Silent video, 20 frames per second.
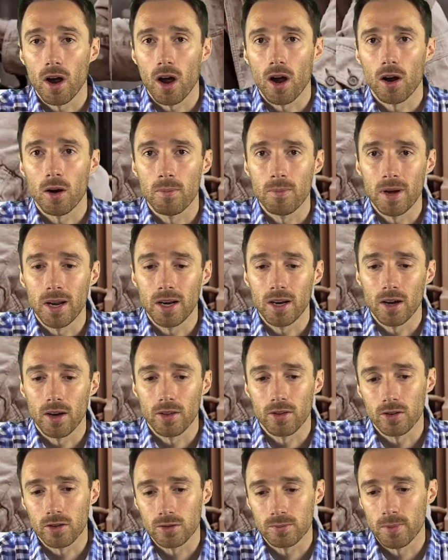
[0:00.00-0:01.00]
are many
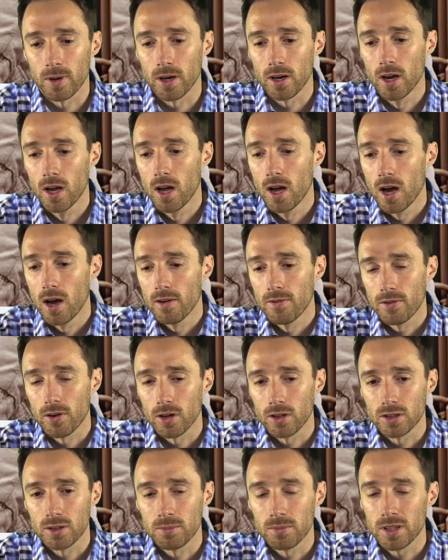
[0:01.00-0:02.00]
others, but
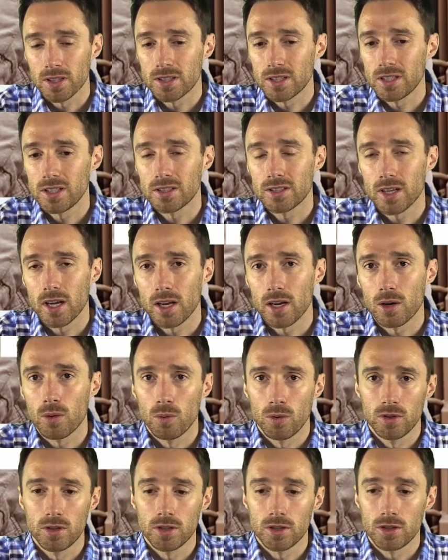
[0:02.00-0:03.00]
for simplicity's sake,
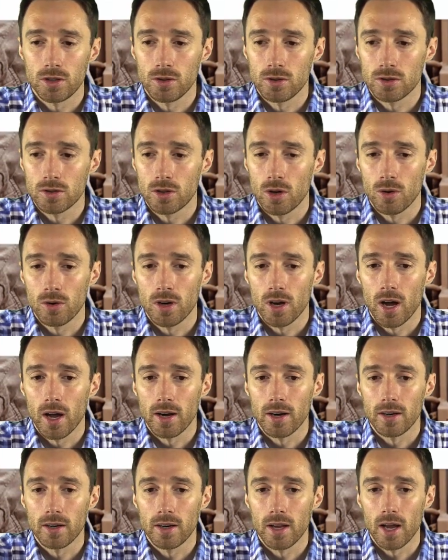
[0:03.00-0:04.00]
we'll just use
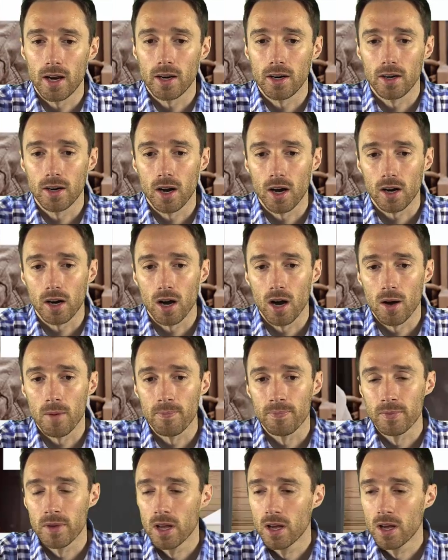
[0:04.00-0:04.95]
GoDaddy.com.